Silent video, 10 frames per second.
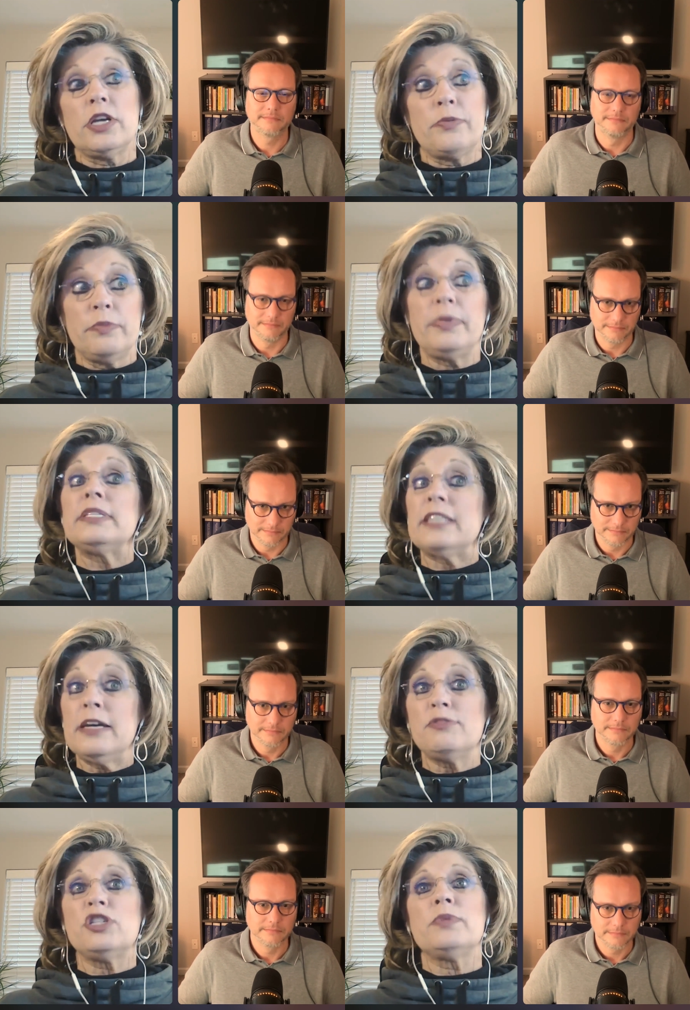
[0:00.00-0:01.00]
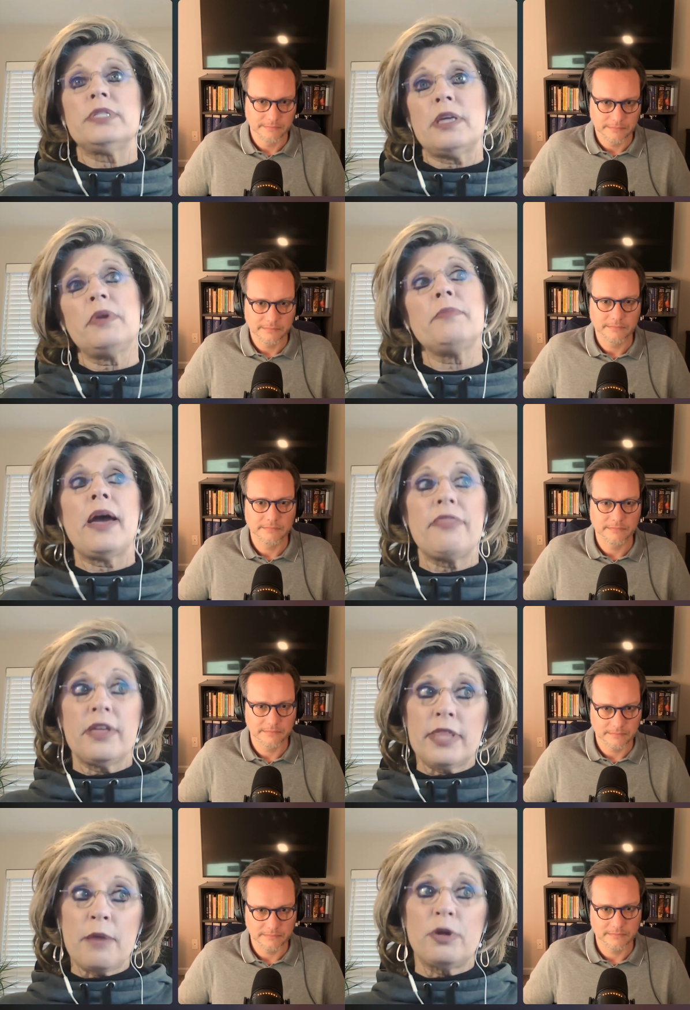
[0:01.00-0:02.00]
Speaker 1: there would be some, she would say, Mimi, I
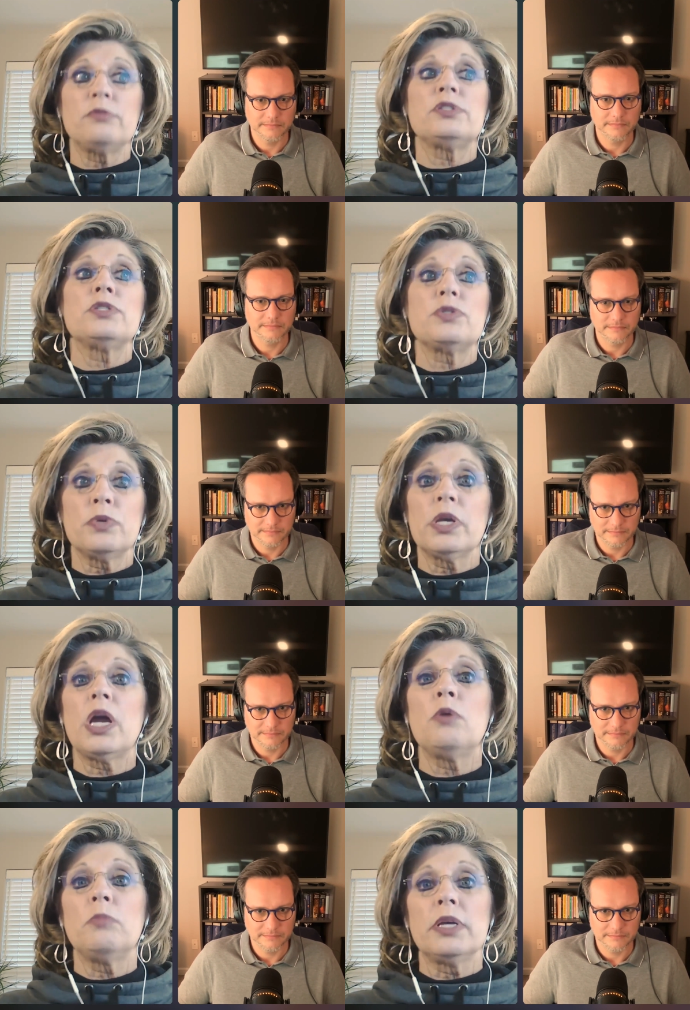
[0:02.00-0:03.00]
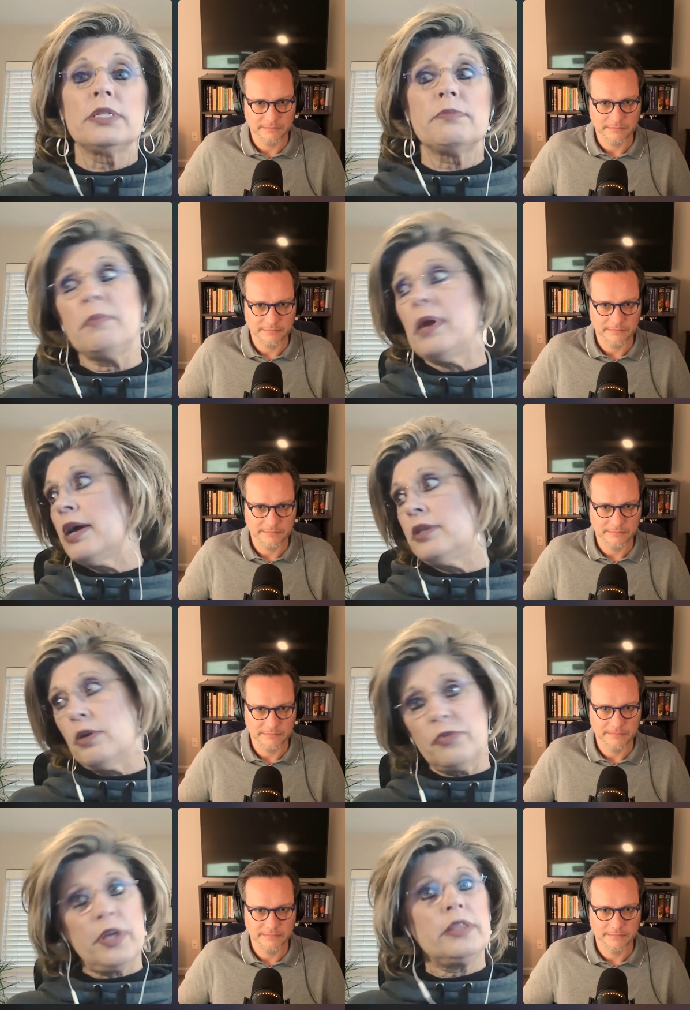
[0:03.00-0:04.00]
think that person's really homeless. Mimi, I
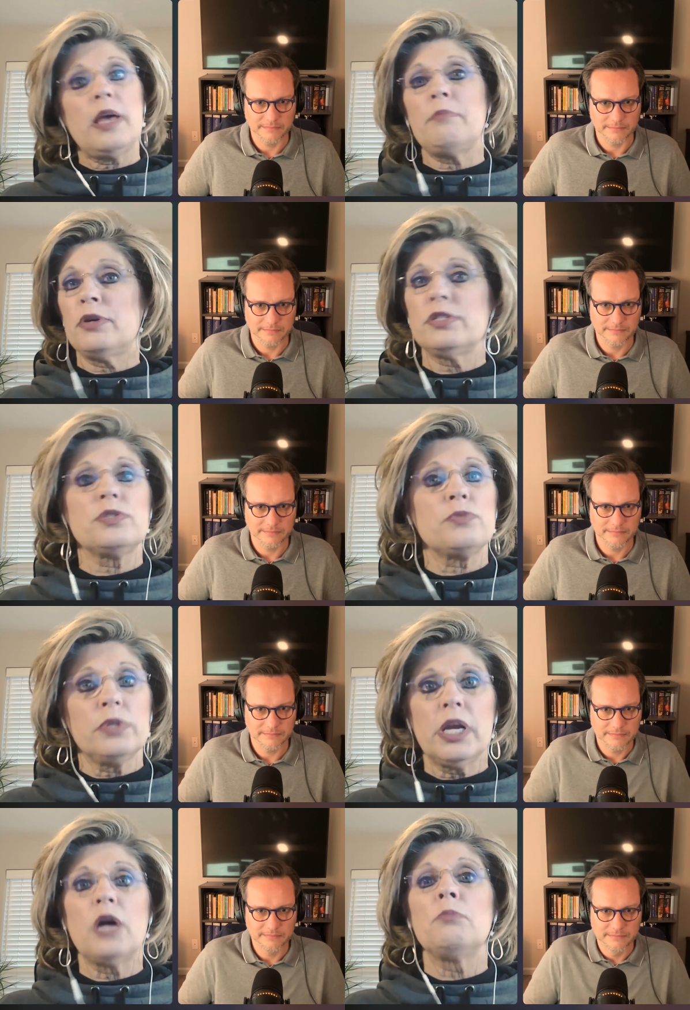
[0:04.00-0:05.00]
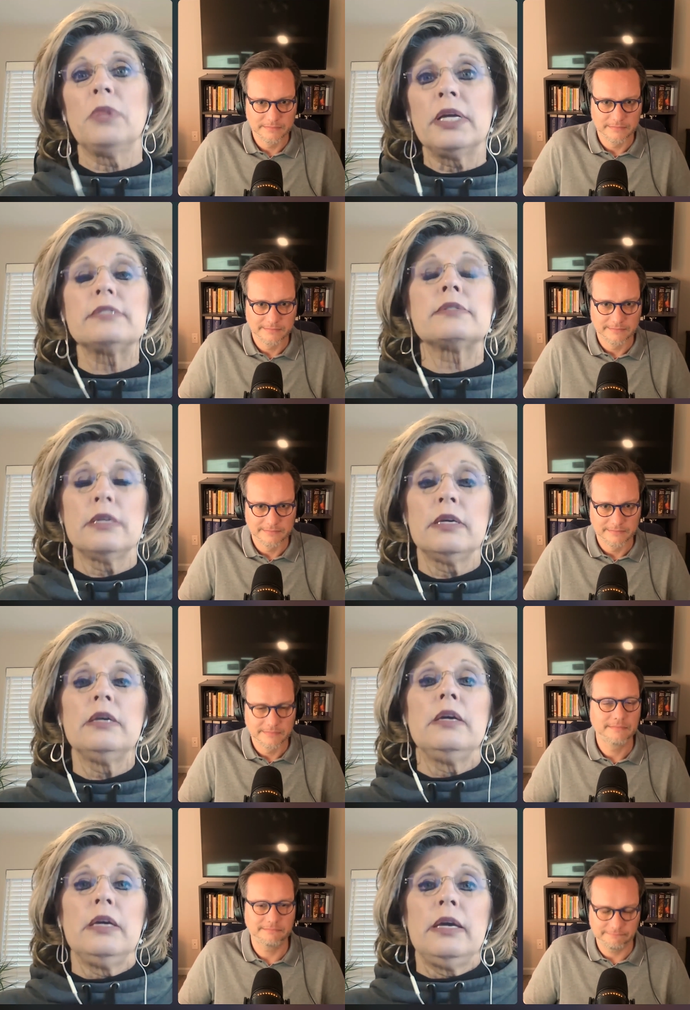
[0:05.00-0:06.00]
don't think that person's really homeless.
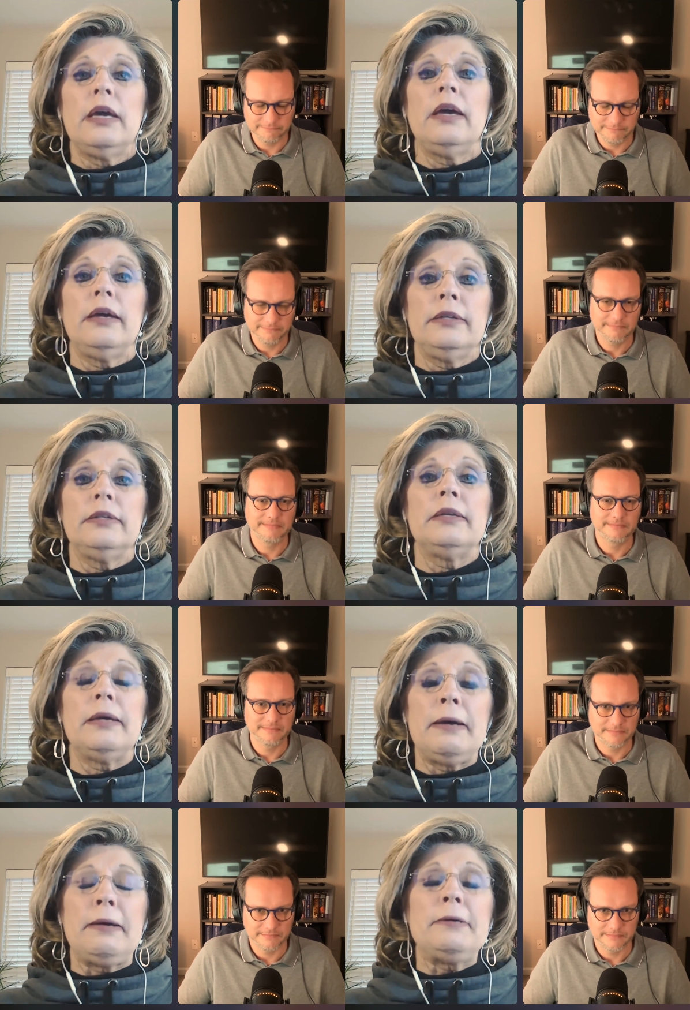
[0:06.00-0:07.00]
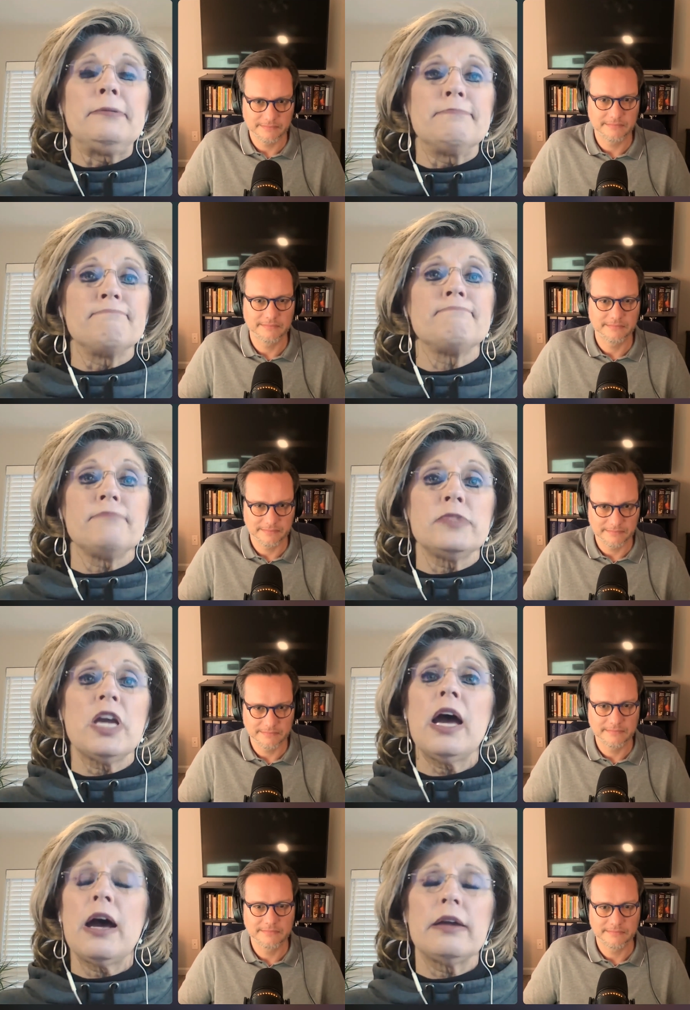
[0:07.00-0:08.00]
Speaker 2: Mm-hmm. And
Speaker 1: um,
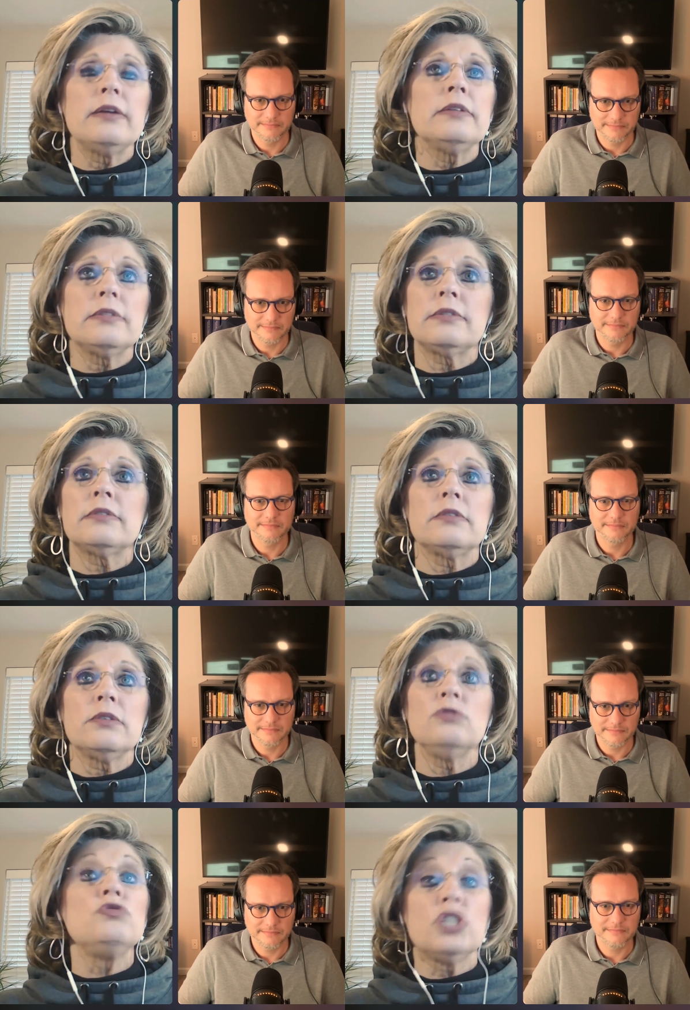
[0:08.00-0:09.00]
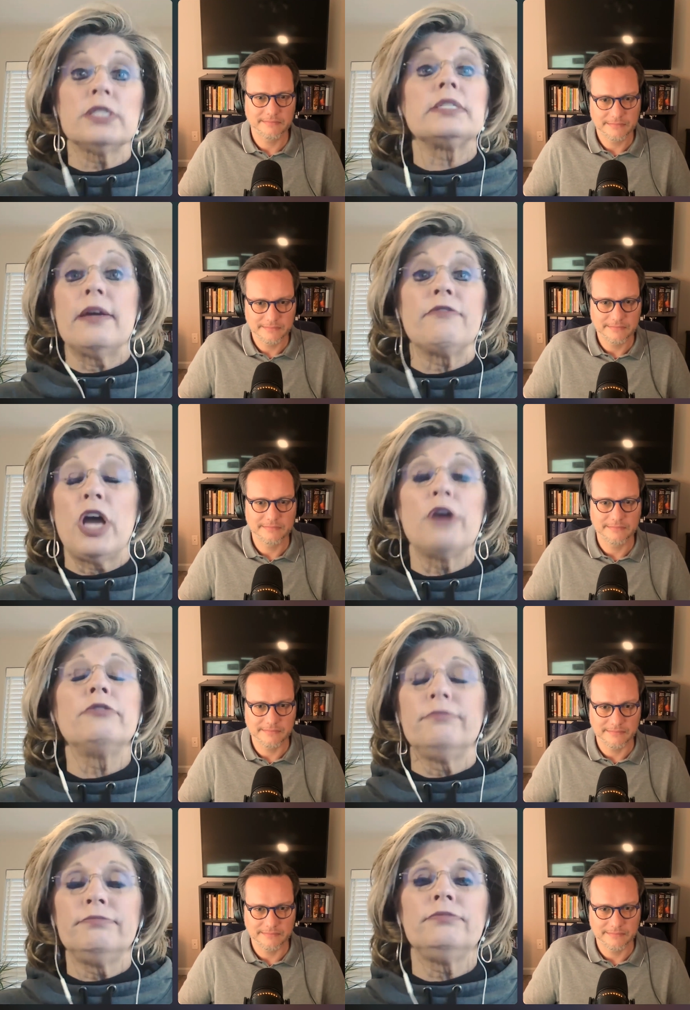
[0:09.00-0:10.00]
yeah, it's, you just never
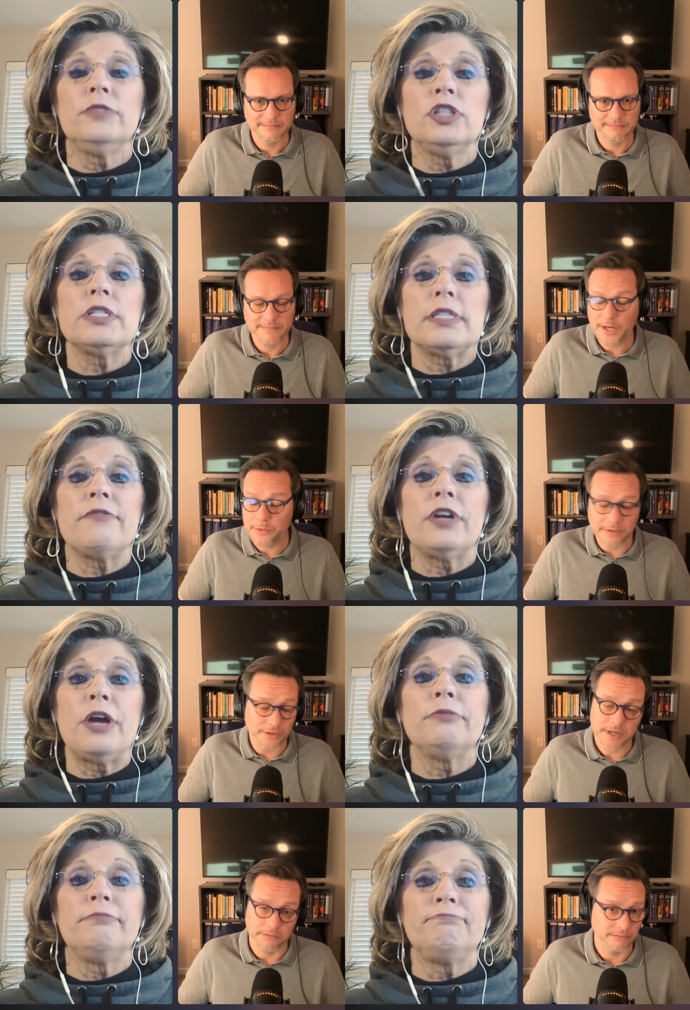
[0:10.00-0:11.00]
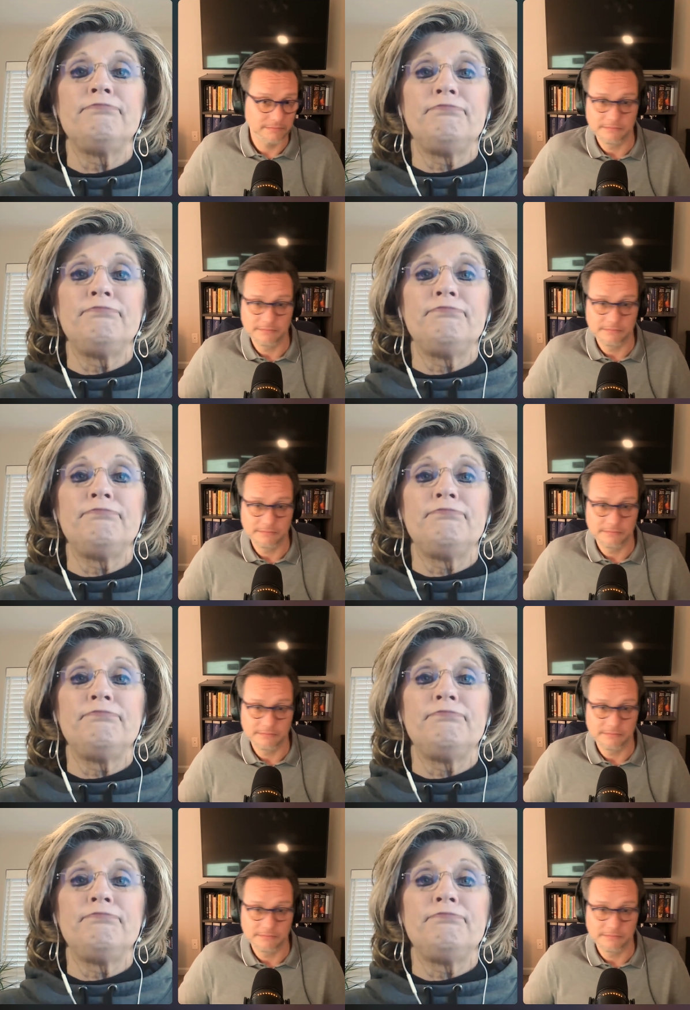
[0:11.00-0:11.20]
know. You just no,
Speaker 2: you don't.